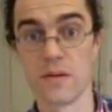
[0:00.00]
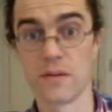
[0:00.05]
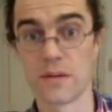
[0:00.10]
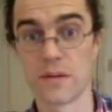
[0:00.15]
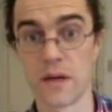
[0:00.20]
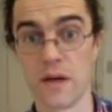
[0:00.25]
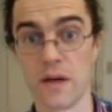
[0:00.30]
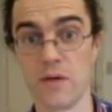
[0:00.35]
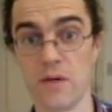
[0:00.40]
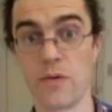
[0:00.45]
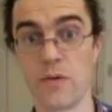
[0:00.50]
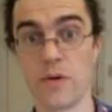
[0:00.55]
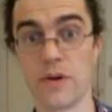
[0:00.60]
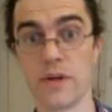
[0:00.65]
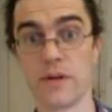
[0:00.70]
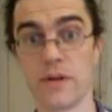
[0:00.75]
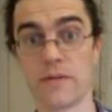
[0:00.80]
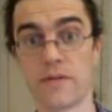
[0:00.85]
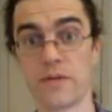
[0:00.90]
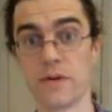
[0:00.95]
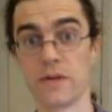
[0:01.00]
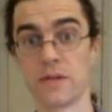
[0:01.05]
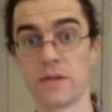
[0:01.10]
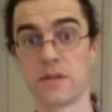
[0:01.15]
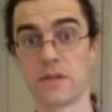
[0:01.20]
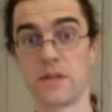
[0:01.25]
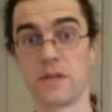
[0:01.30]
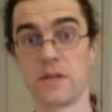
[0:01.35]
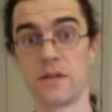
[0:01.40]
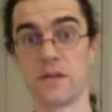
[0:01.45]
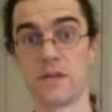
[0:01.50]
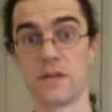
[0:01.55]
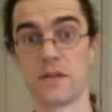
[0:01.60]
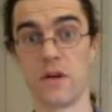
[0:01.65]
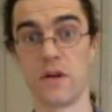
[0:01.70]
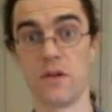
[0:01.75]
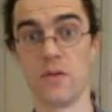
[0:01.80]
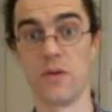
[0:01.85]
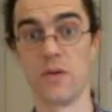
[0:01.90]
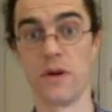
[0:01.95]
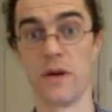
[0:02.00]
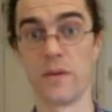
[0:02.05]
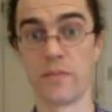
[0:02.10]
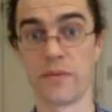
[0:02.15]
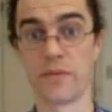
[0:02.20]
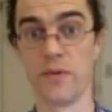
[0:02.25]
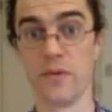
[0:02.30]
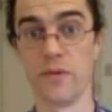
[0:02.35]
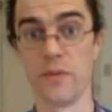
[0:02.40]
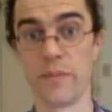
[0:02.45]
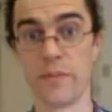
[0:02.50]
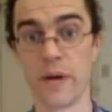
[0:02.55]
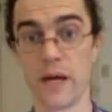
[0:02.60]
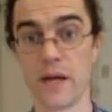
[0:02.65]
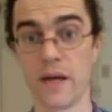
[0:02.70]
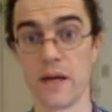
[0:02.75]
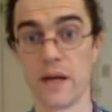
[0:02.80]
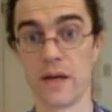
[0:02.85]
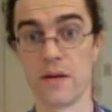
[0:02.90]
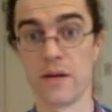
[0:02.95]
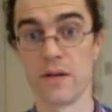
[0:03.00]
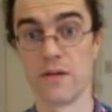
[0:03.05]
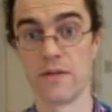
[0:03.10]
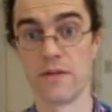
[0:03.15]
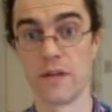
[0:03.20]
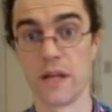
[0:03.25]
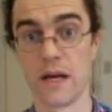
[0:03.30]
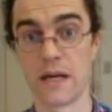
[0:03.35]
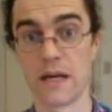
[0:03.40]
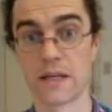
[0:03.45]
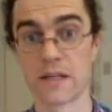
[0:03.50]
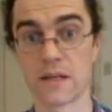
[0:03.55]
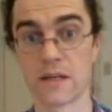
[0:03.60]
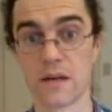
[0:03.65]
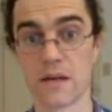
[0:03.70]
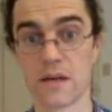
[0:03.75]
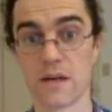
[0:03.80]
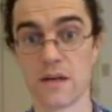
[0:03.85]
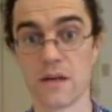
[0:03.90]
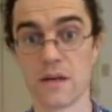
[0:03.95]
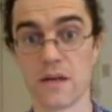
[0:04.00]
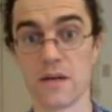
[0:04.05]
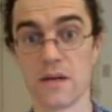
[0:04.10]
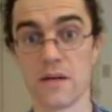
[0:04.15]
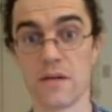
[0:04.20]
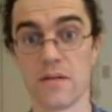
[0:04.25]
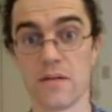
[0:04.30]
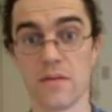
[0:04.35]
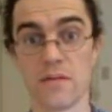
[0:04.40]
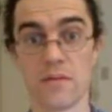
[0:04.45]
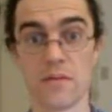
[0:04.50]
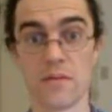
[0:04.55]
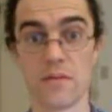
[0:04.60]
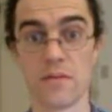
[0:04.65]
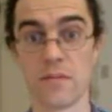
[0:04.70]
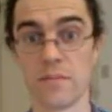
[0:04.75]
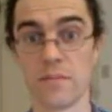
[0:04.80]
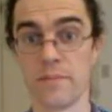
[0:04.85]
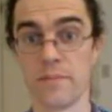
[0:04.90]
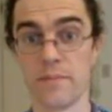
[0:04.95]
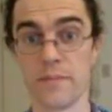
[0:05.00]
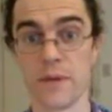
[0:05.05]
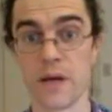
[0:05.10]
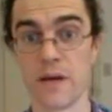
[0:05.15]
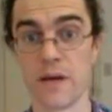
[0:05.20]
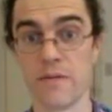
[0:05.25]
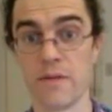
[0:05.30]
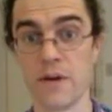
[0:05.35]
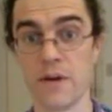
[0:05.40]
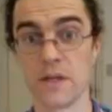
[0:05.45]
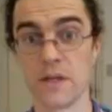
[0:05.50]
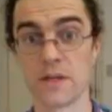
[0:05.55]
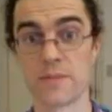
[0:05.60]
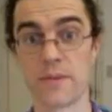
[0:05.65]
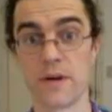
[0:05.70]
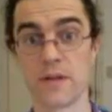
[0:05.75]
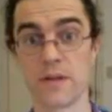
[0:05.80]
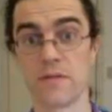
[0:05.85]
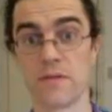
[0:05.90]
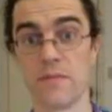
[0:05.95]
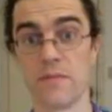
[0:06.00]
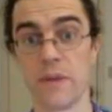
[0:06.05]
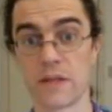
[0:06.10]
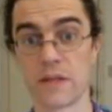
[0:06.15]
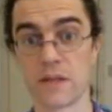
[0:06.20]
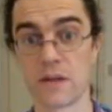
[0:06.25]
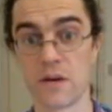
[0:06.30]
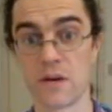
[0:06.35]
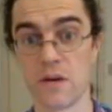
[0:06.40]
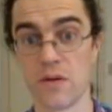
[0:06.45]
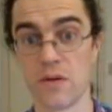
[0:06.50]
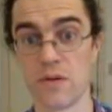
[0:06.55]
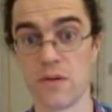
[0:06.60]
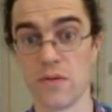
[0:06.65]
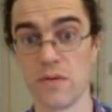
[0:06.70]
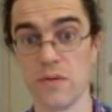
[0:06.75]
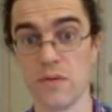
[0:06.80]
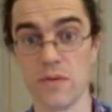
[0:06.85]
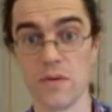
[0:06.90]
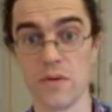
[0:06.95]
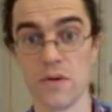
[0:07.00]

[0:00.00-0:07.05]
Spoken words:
California, for instance, all the way up through the panhandle of Alaska, yeah, various parts of Mexico, and